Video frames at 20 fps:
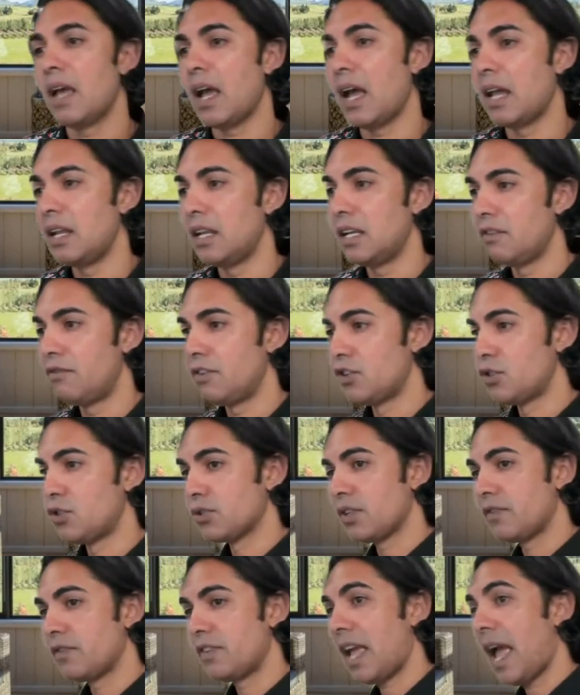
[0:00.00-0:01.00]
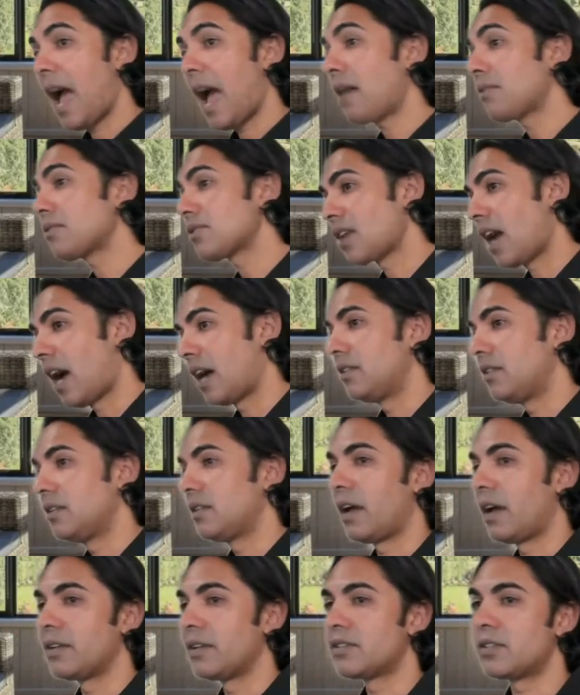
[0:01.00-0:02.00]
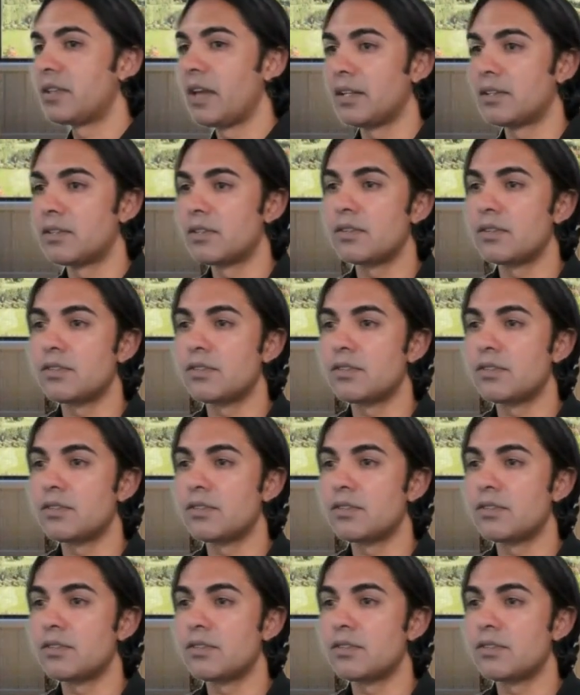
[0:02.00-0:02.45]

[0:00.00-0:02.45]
and individuals living outside the United States.